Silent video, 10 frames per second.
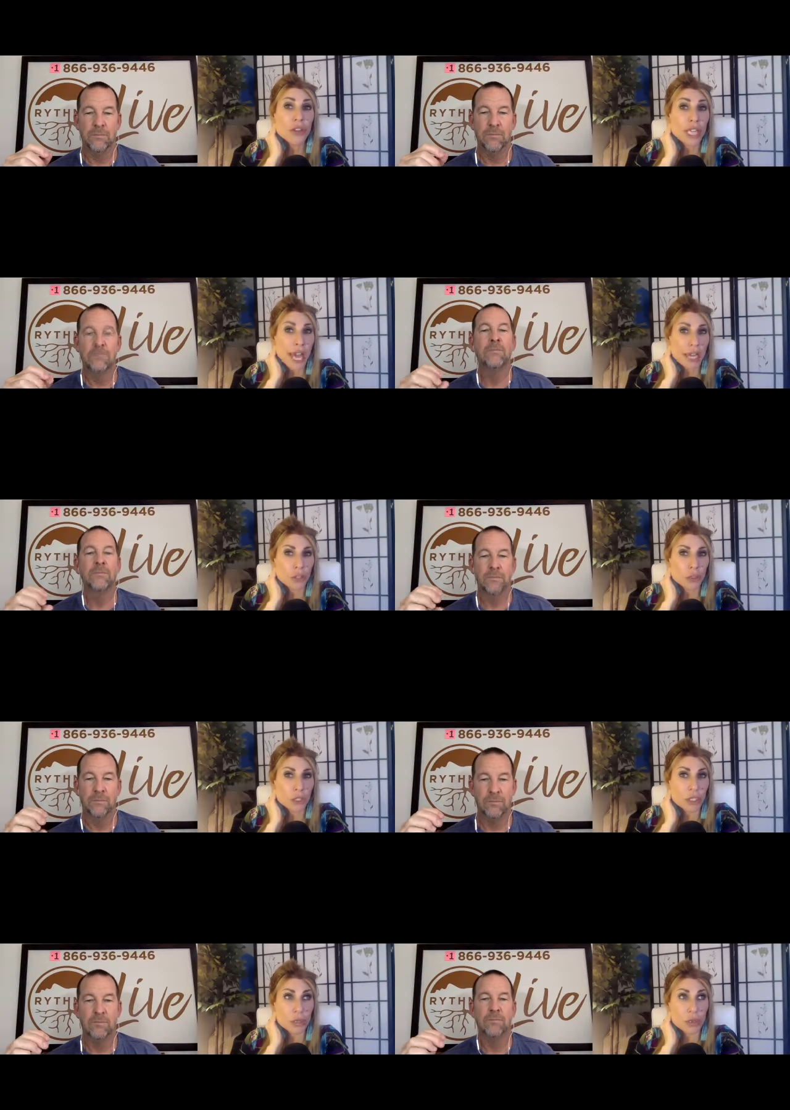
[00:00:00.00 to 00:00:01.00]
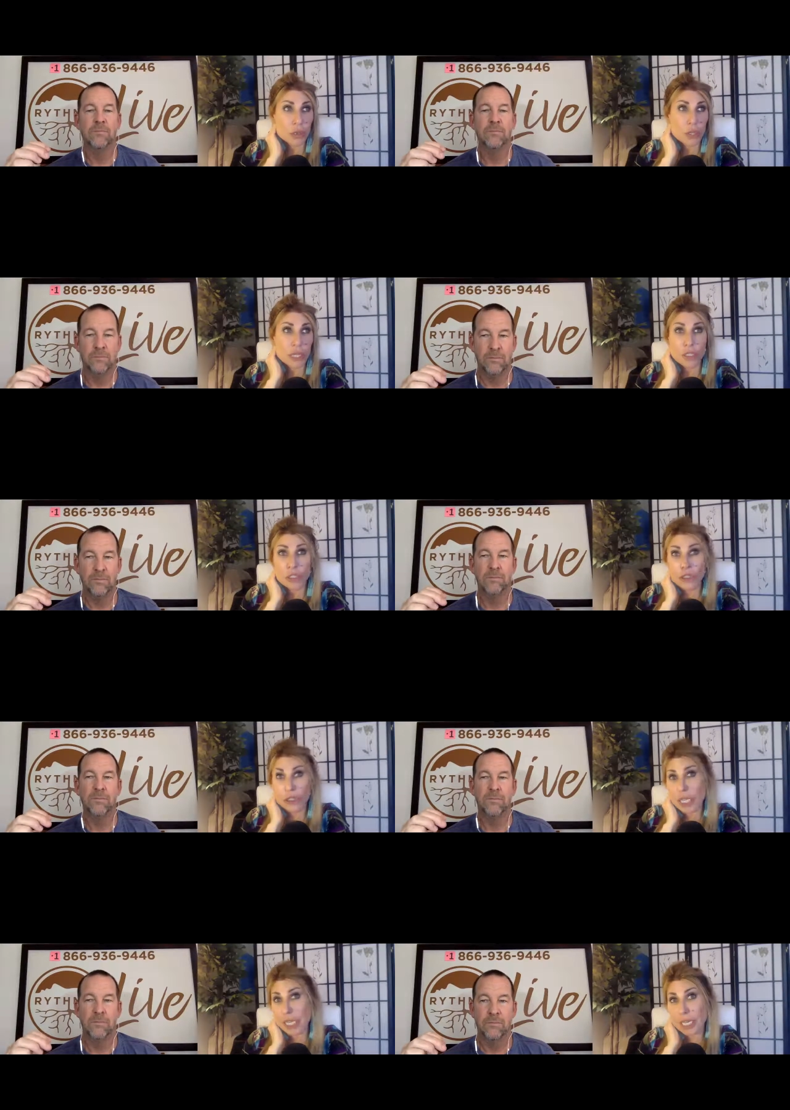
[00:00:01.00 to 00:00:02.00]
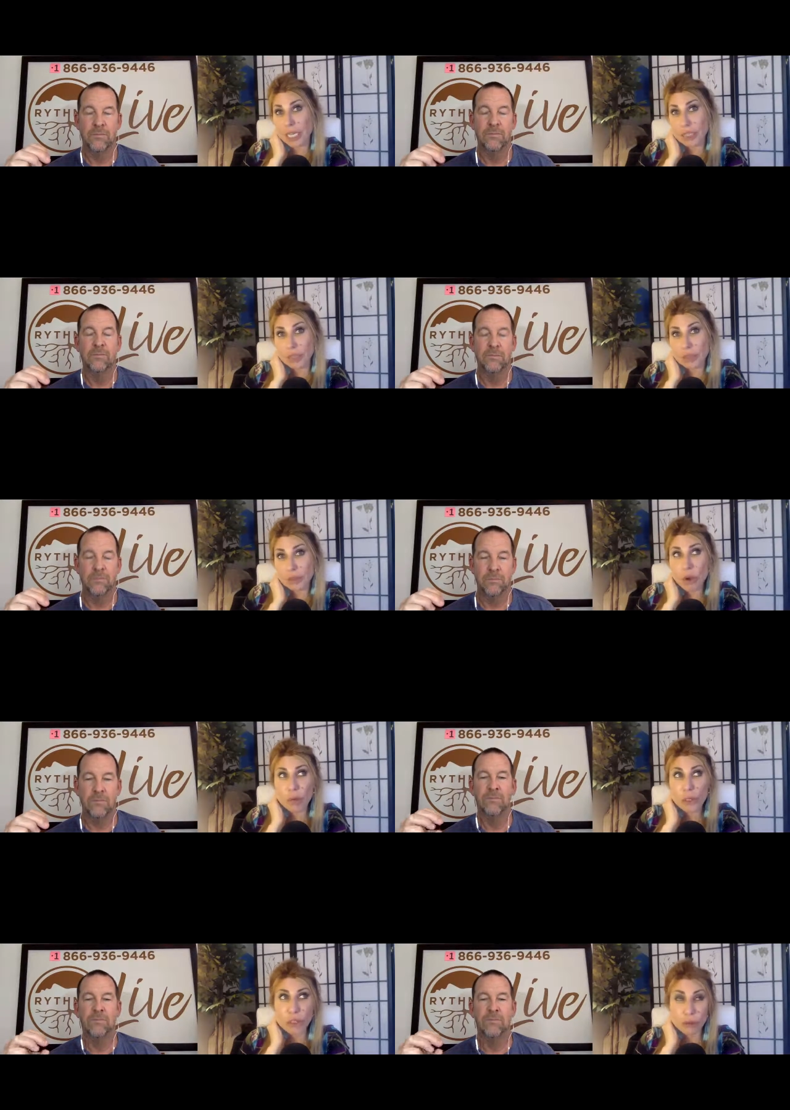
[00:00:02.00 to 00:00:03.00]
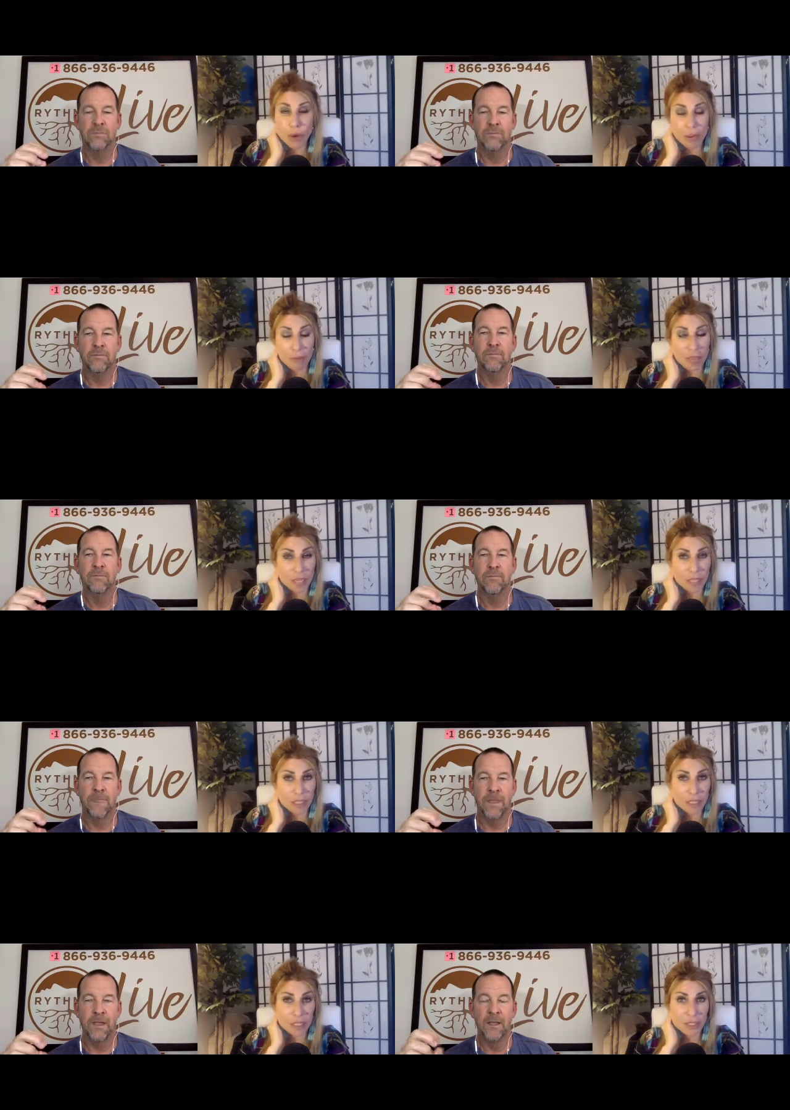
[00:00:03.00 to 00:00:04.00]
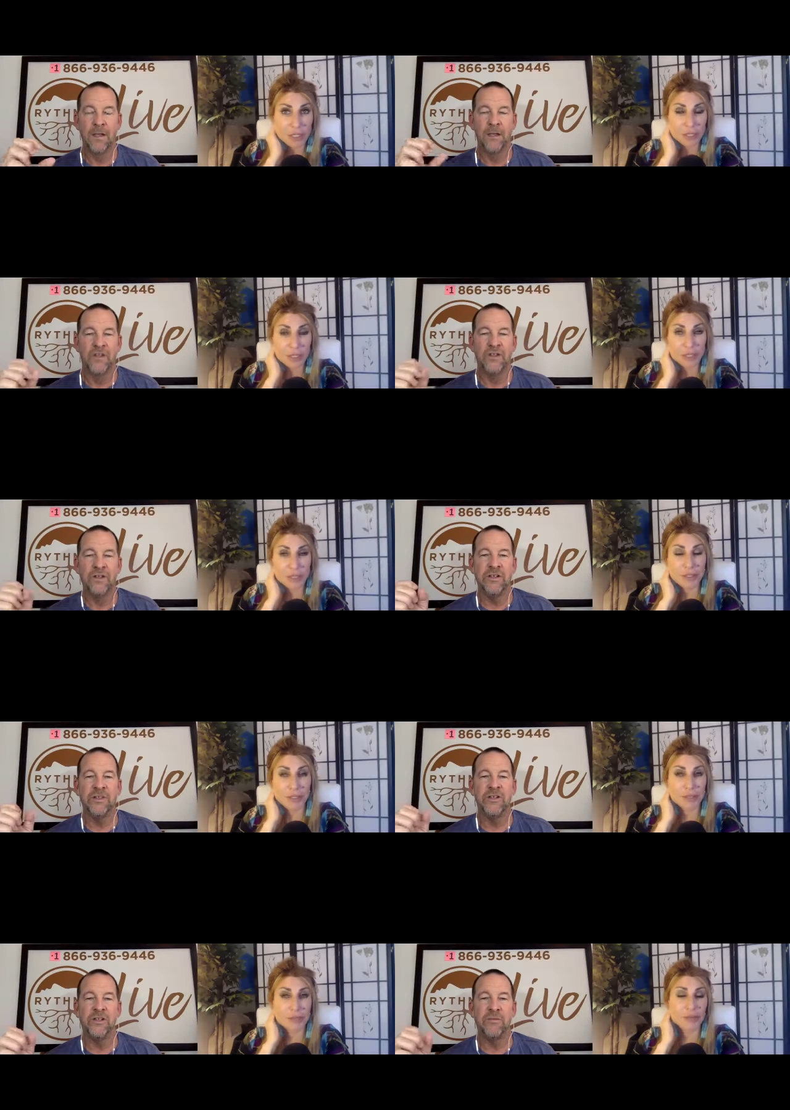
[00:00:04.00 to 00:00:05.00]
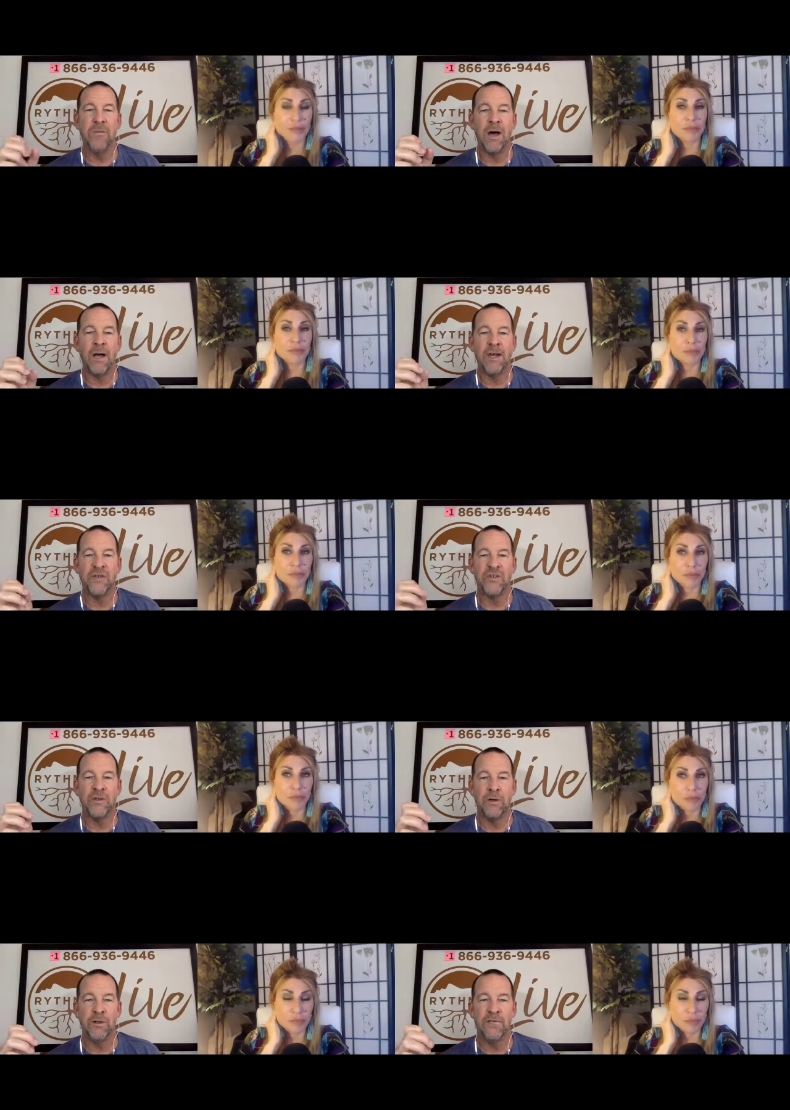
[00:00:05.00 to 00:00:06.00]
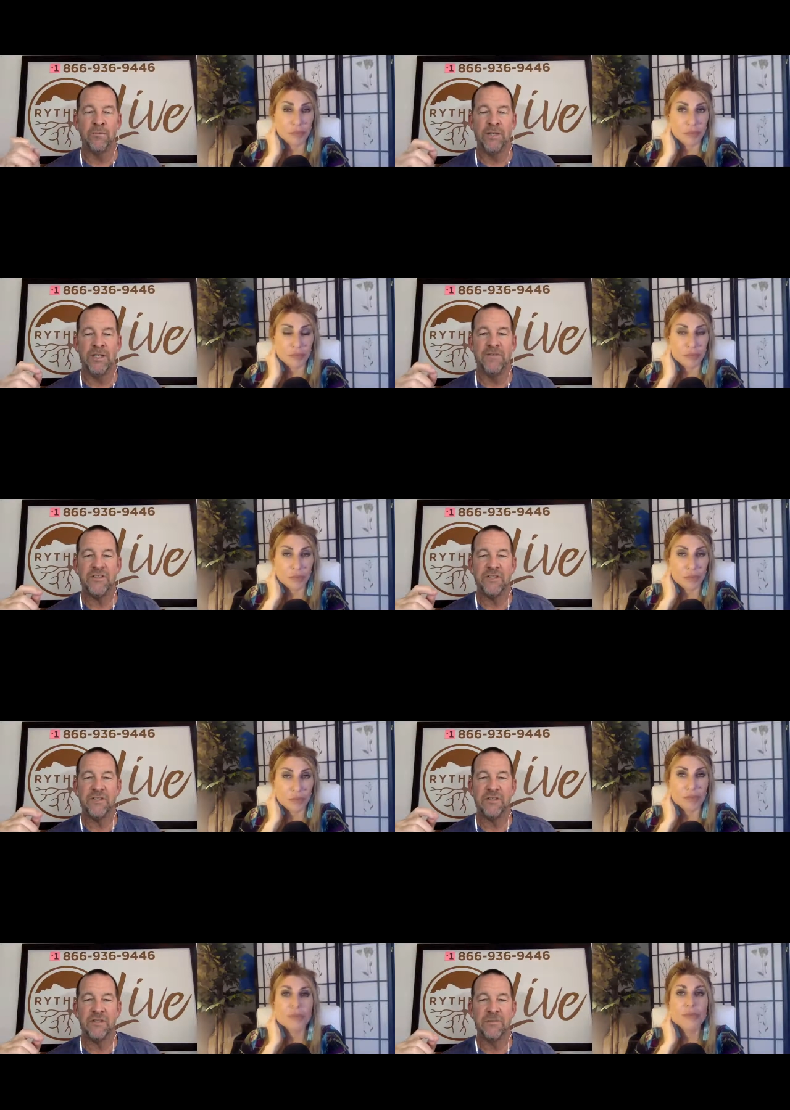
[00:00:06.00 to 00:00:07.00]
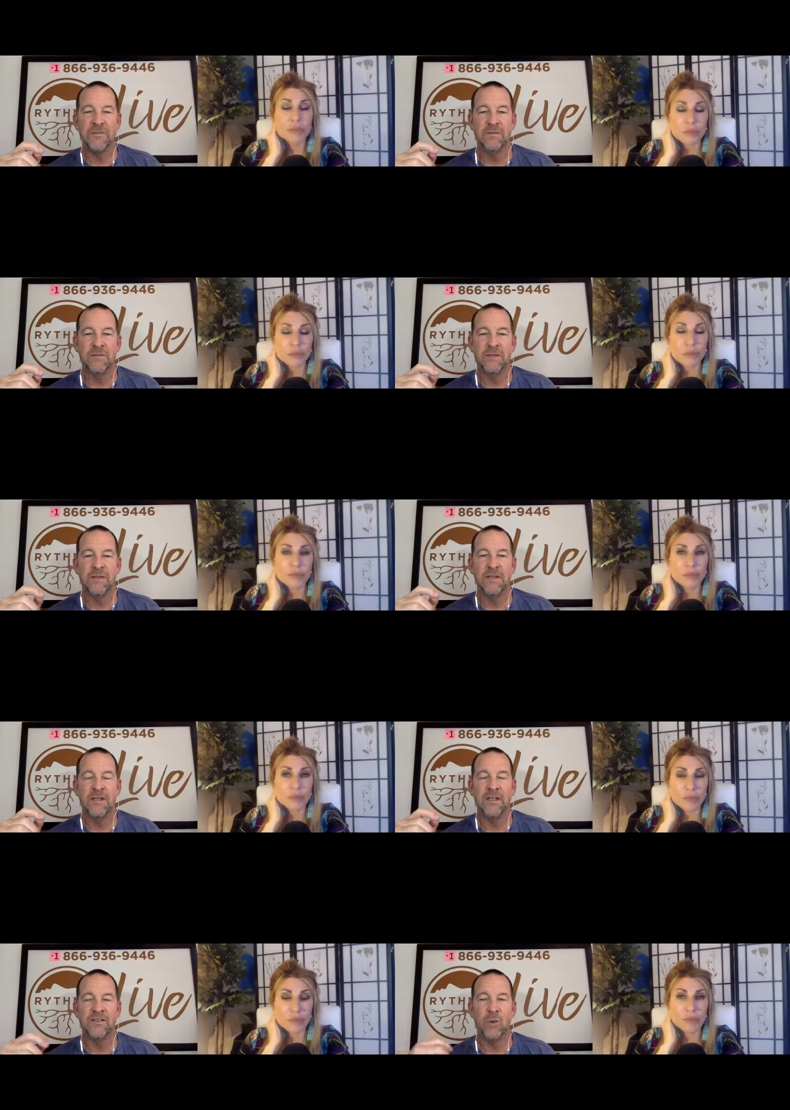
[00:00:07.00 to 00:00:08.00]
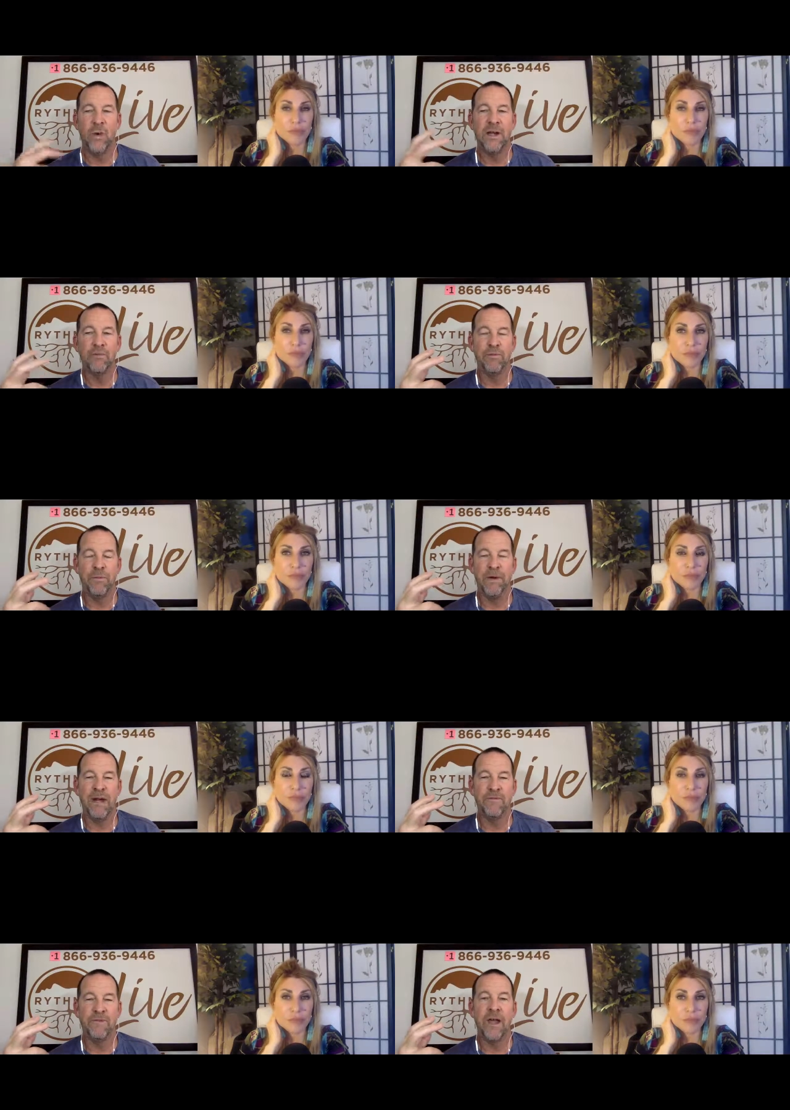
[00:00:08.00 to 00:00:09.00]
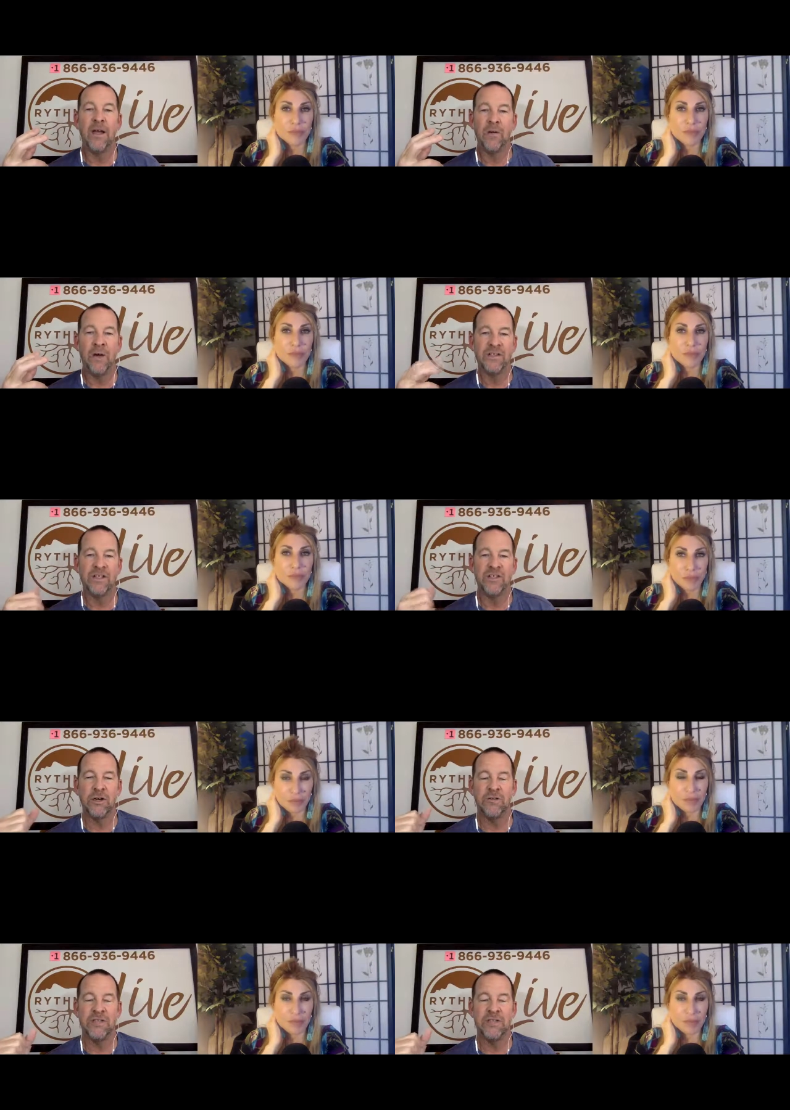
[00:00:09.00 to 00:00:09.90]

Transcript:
Speaker 1: the actual ceremony and during it. What would you recommend?
Speaker 2: So there's a shamanic sort of belief system that it's a way to prepare for the ayahuasca. It's called the